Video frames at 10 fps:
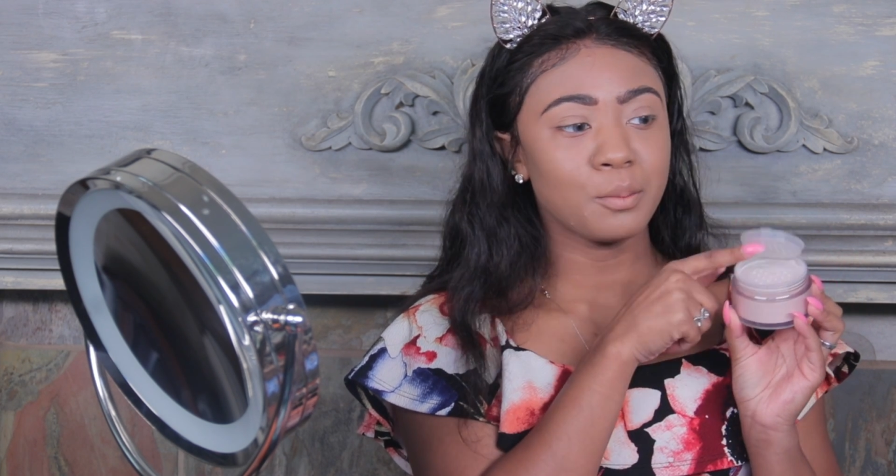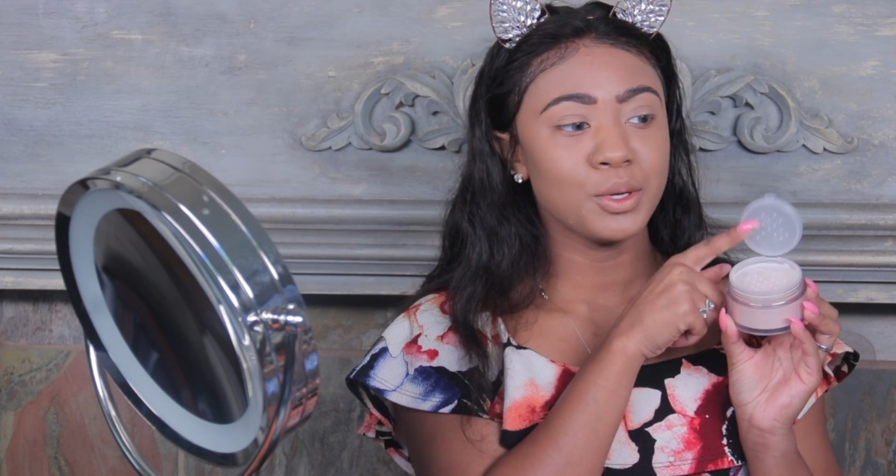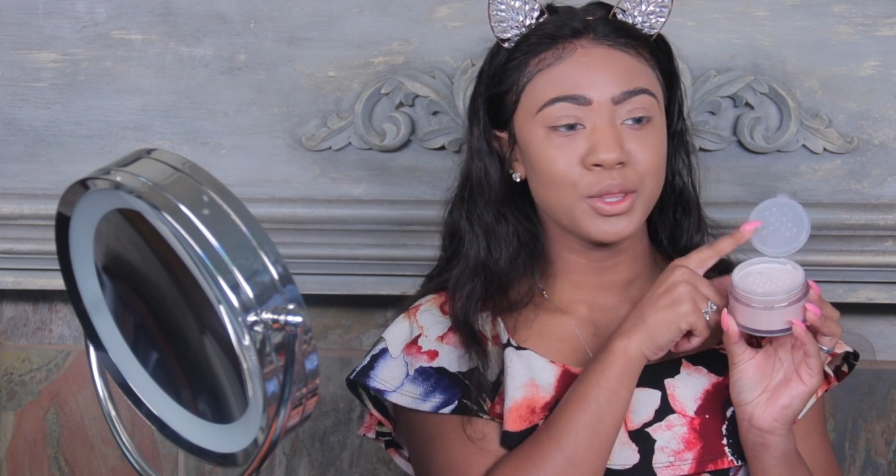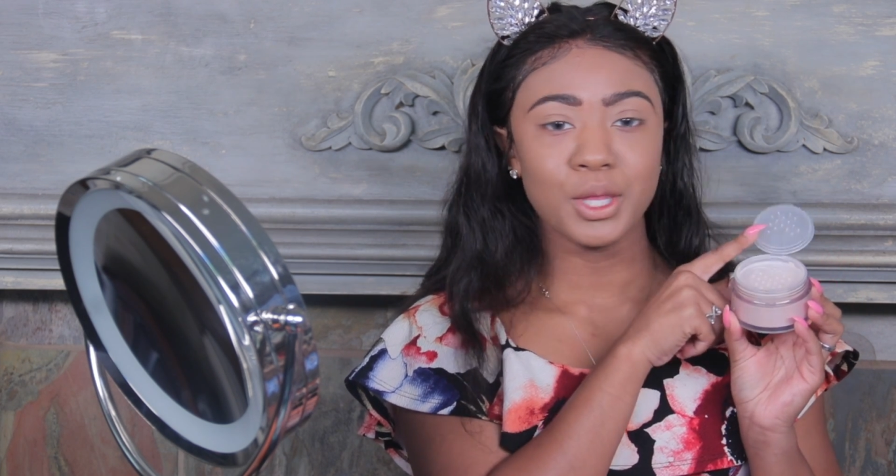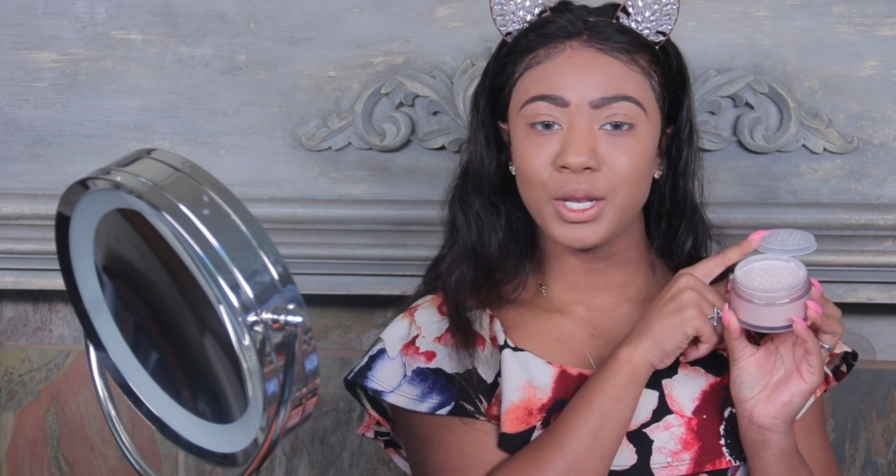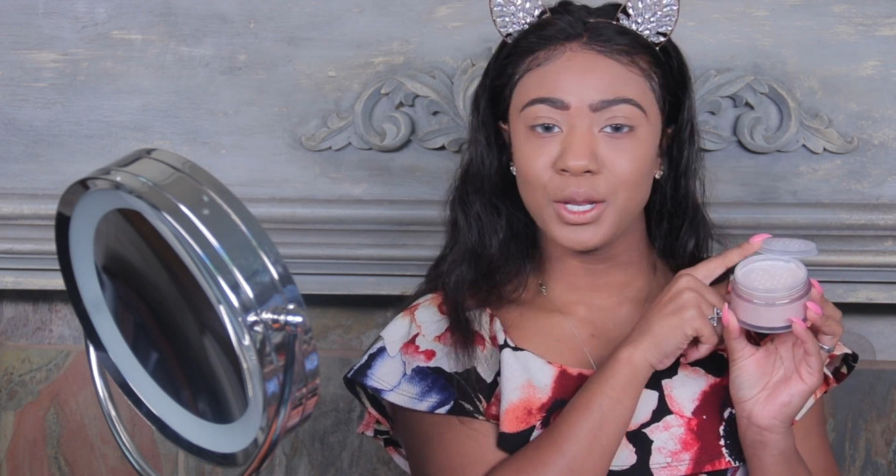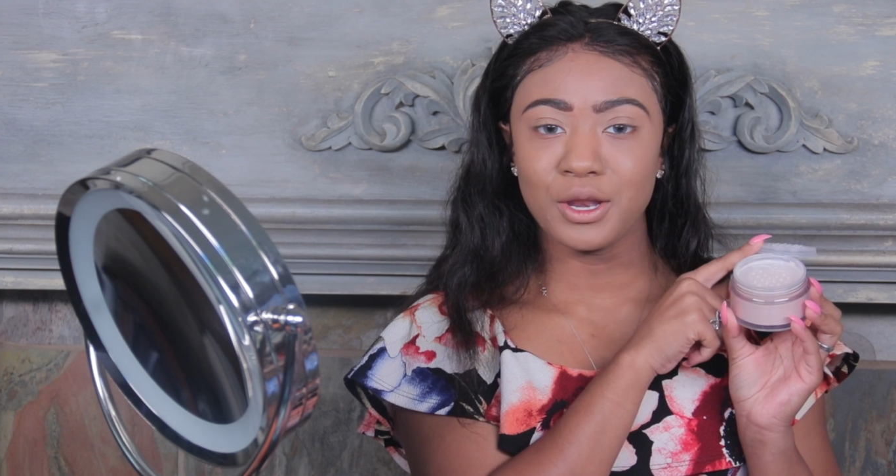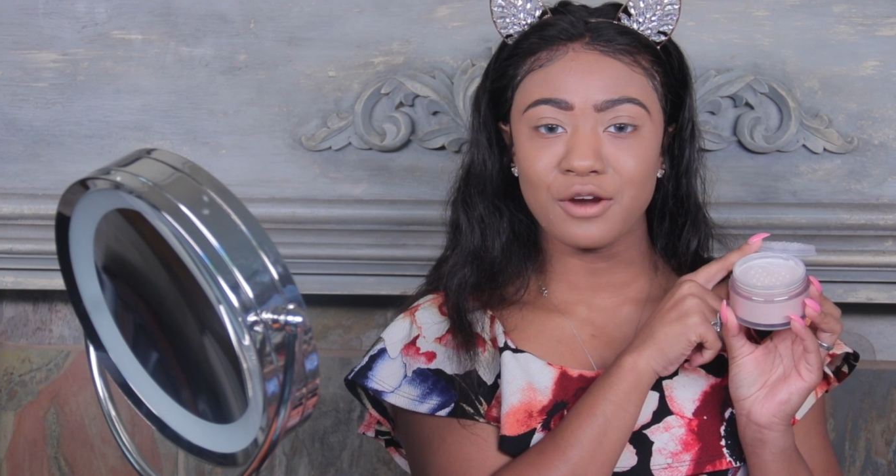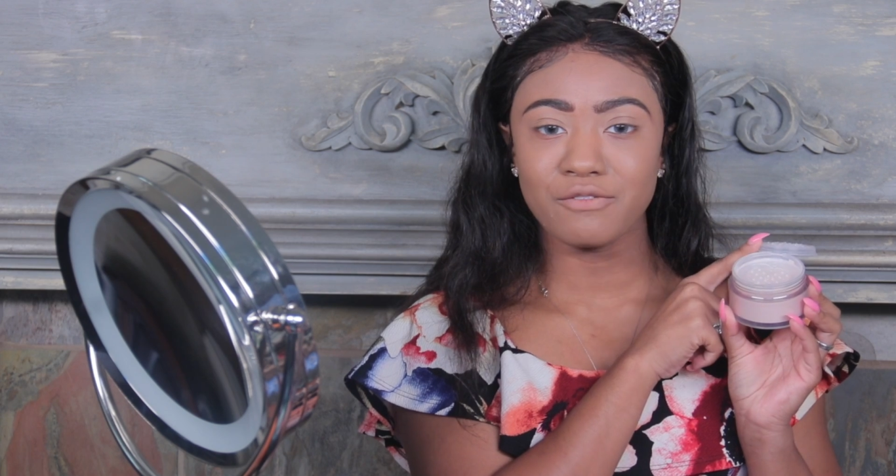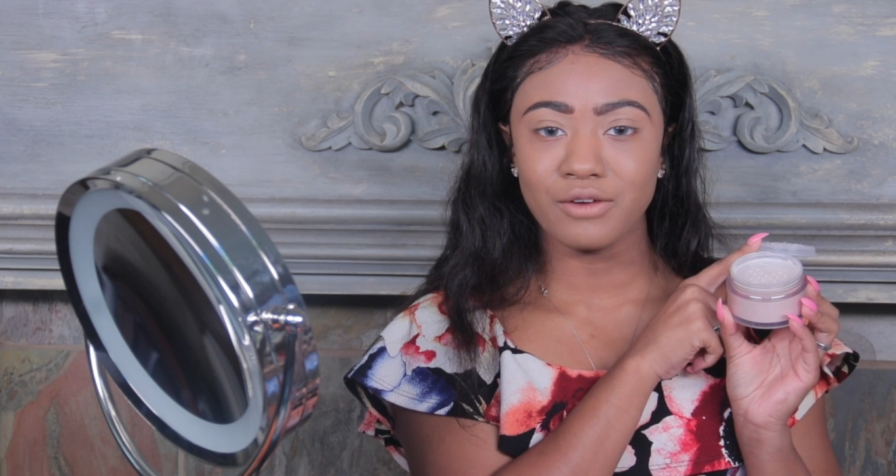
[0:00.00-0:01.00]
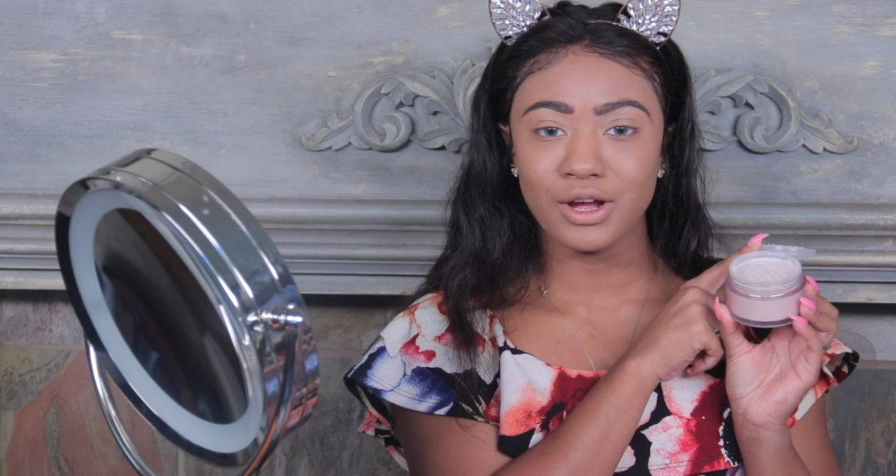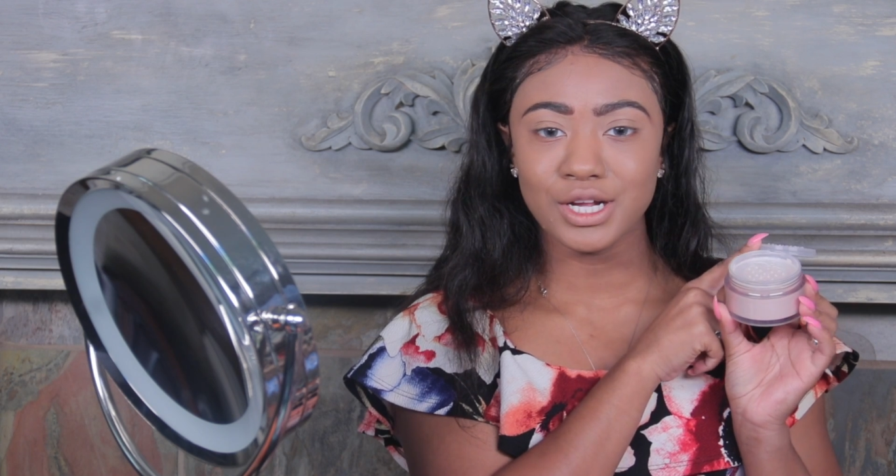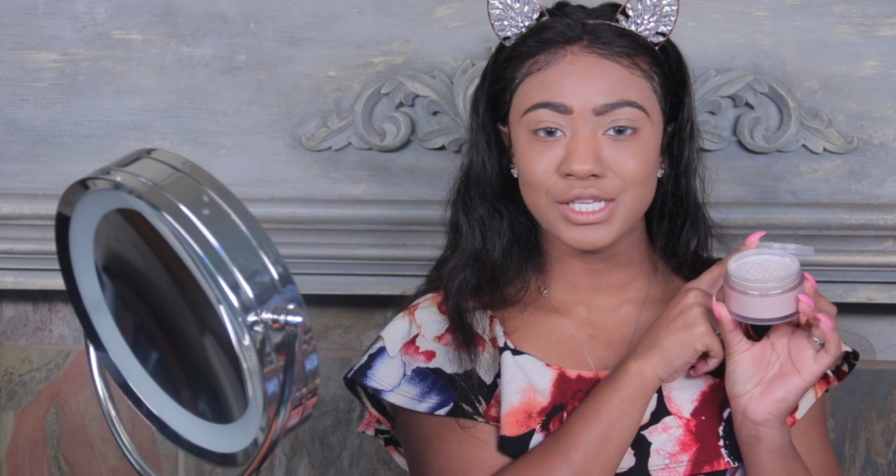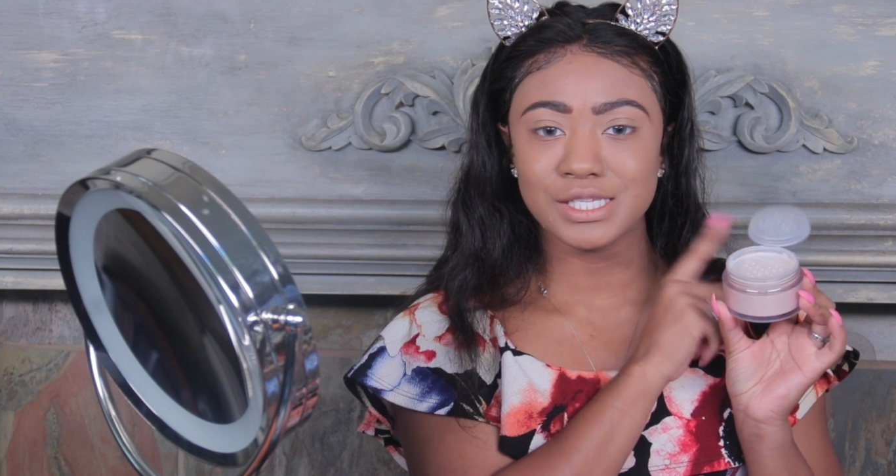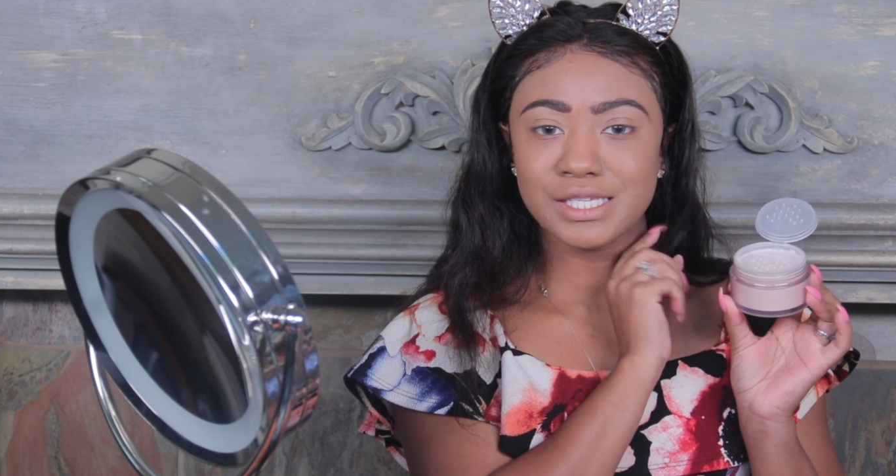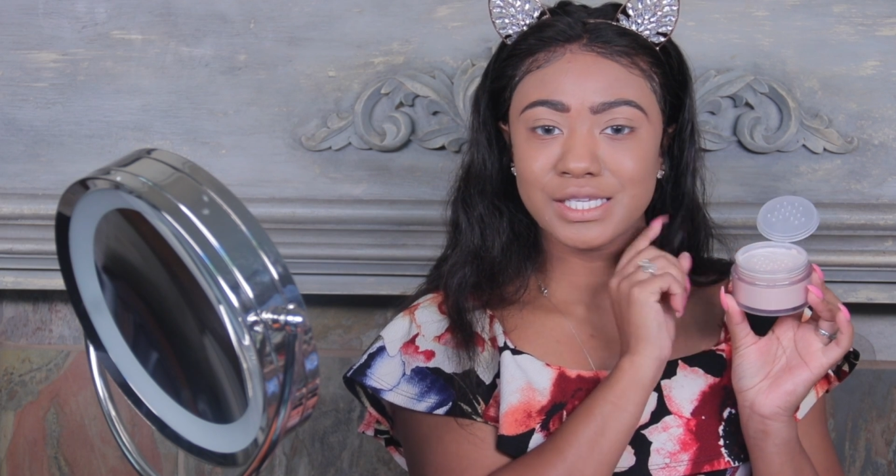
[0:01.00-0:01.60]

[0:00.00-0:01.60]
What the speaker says: put that in there for us.